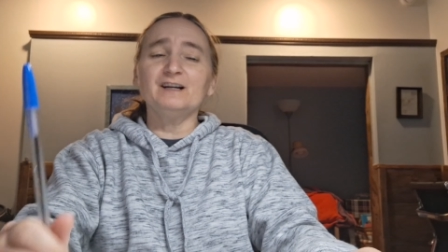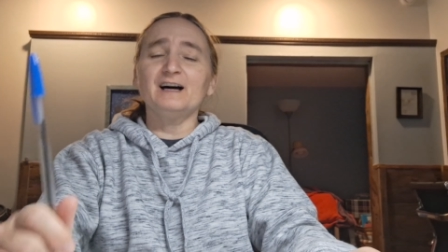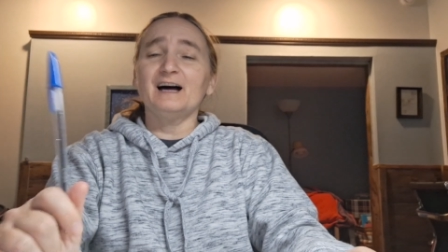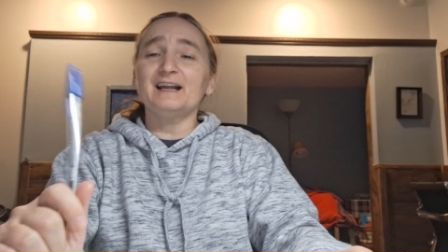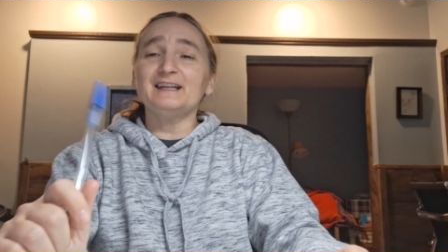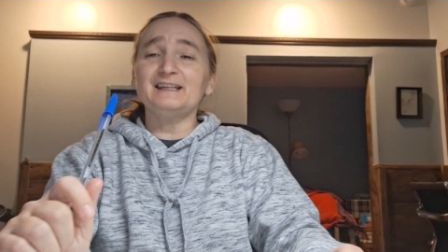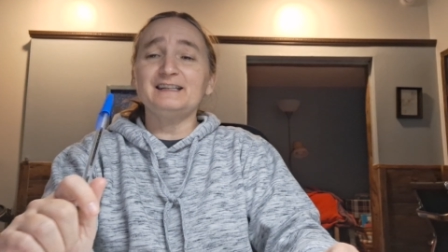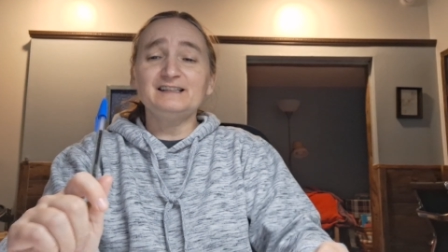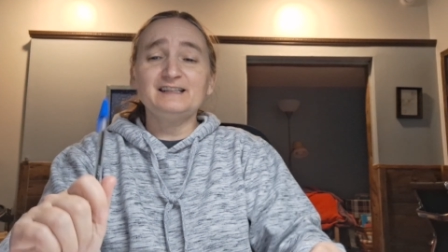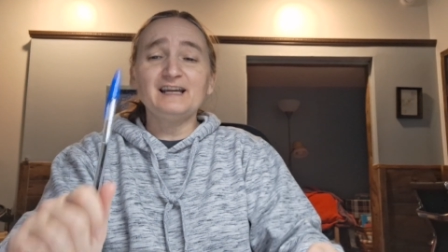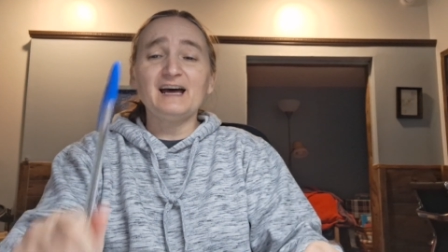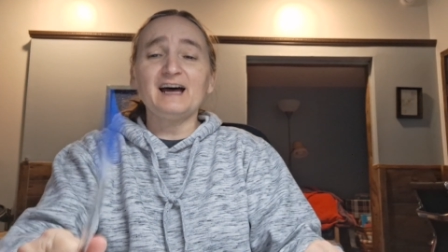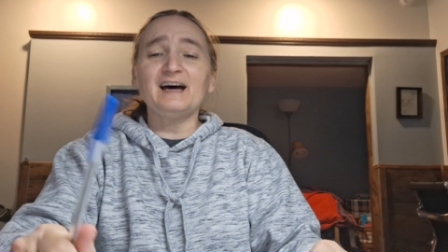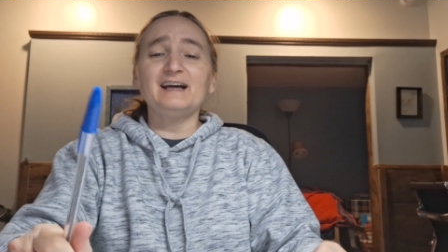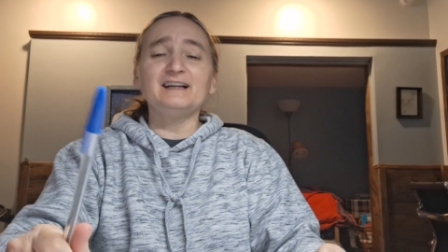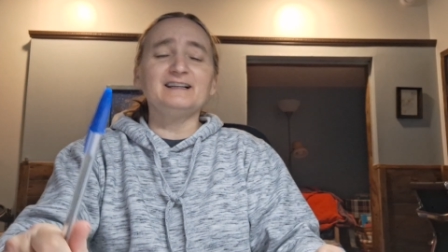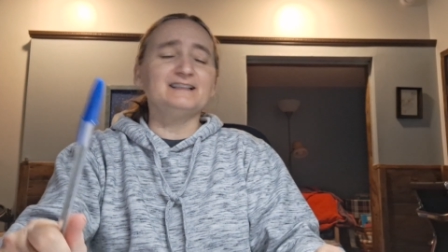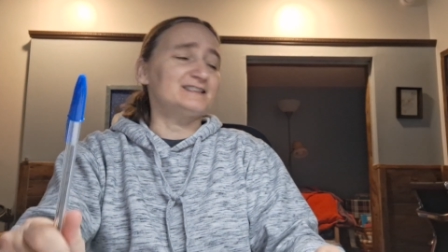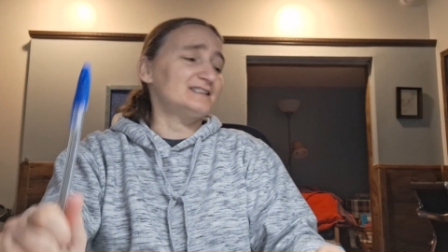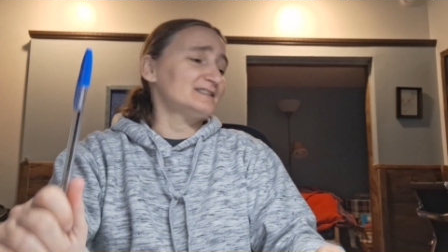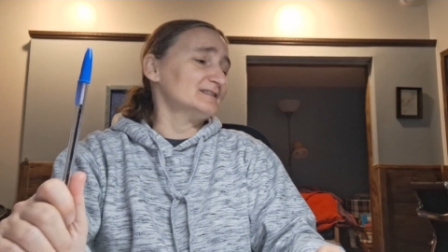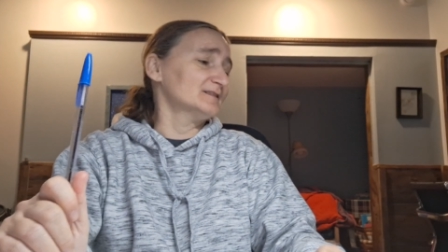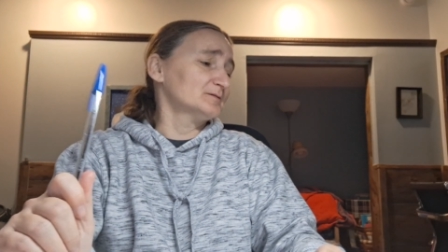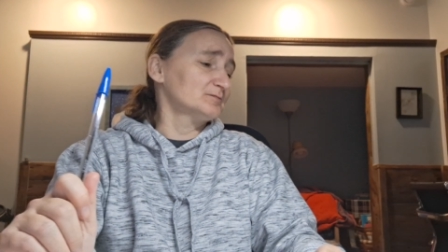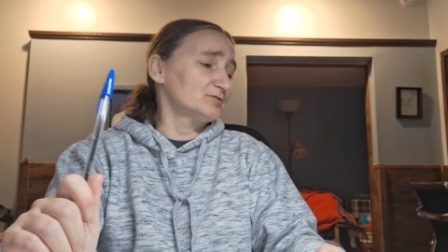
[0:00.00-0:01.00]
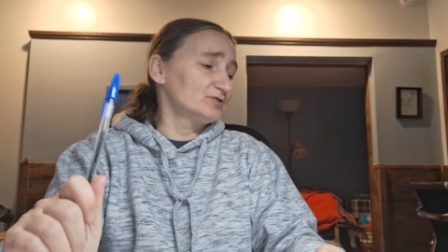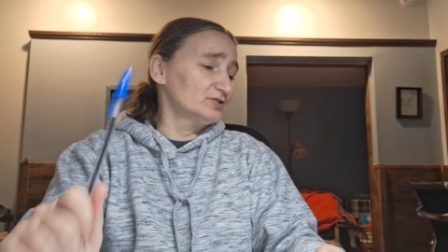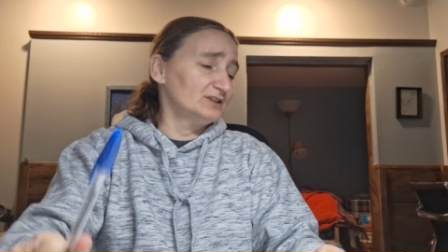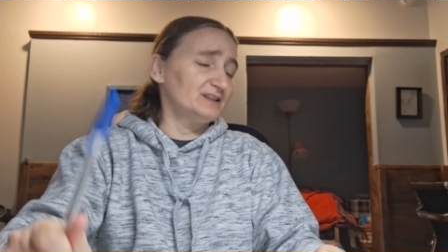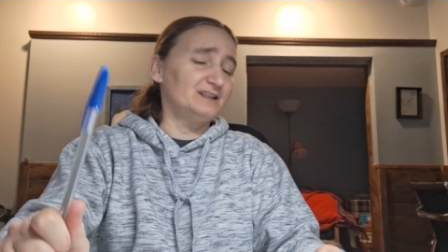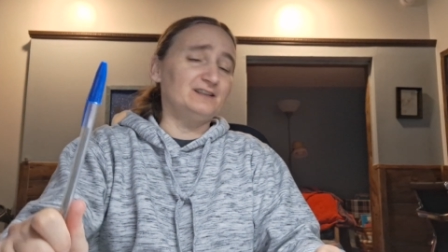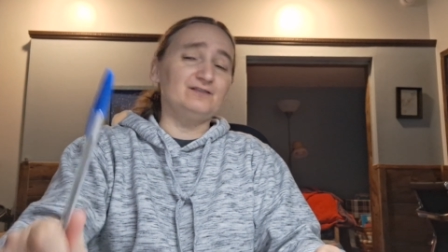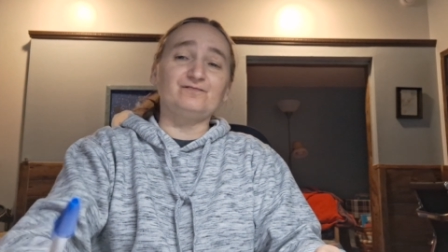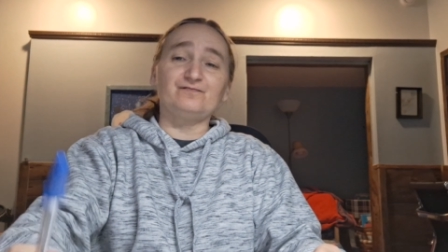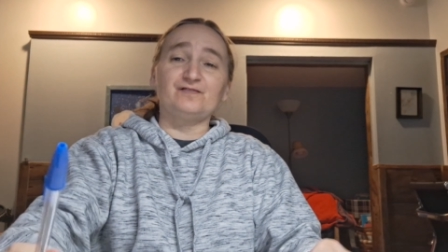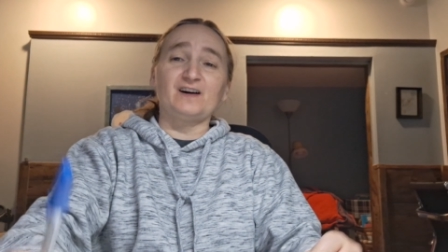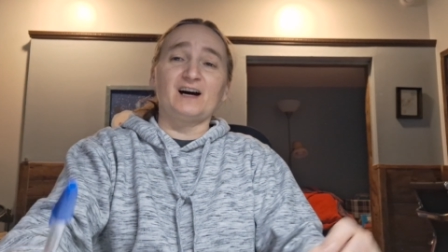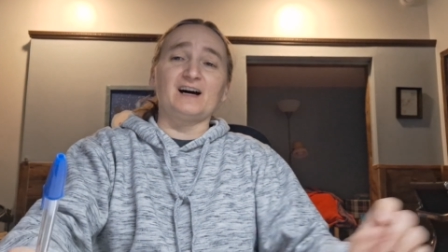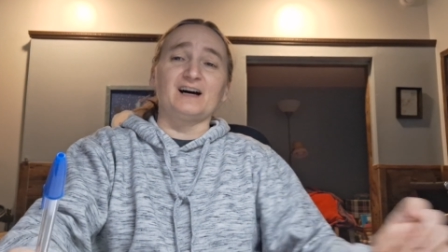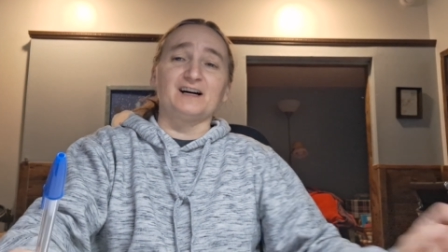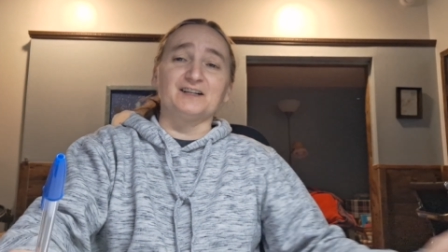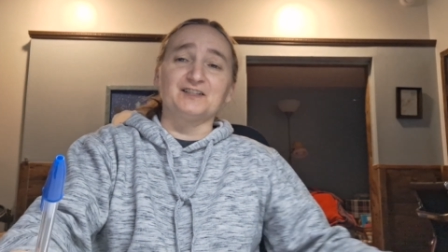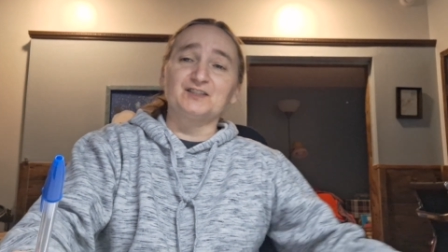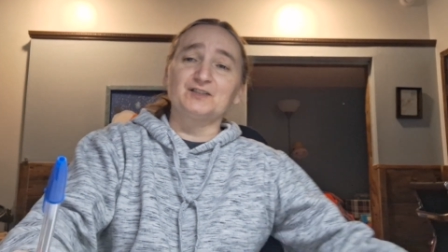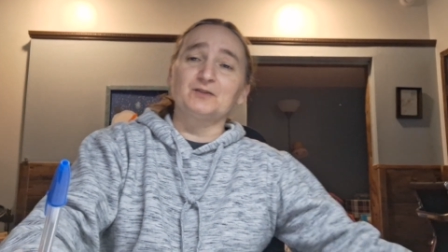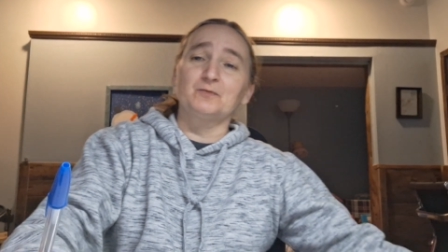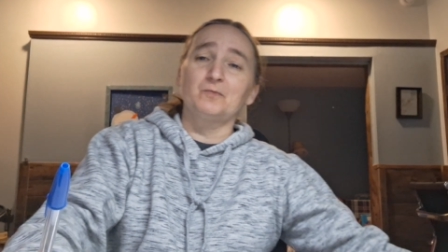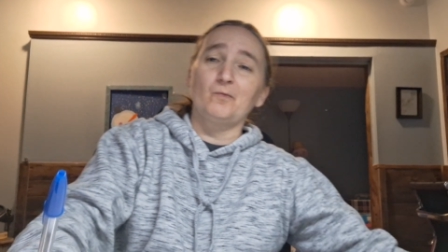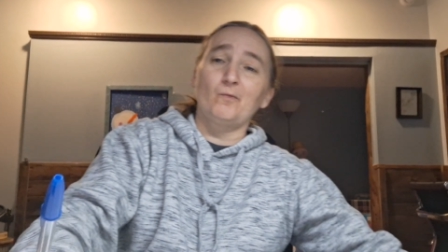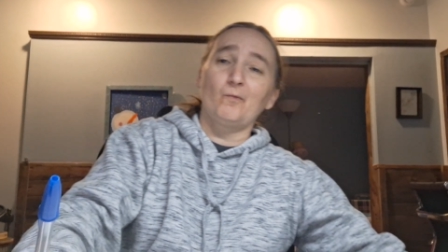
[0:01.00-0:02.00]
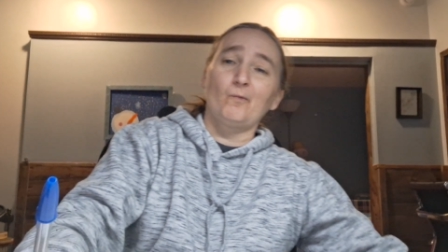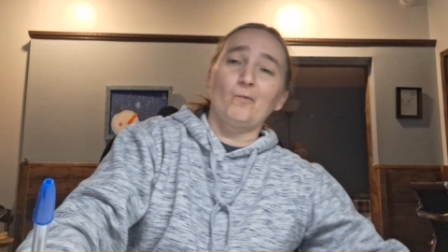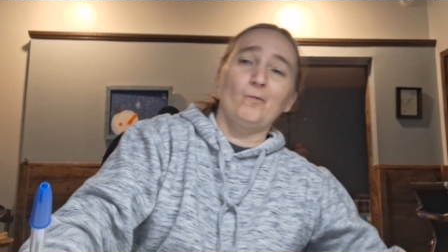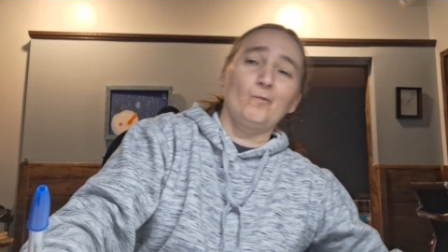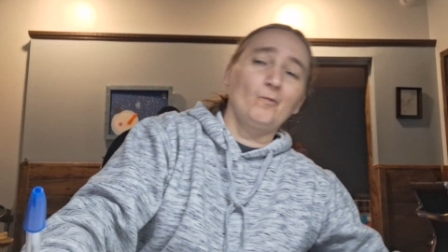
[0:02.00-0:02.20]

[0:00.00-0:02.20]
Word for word: now that is some good advice.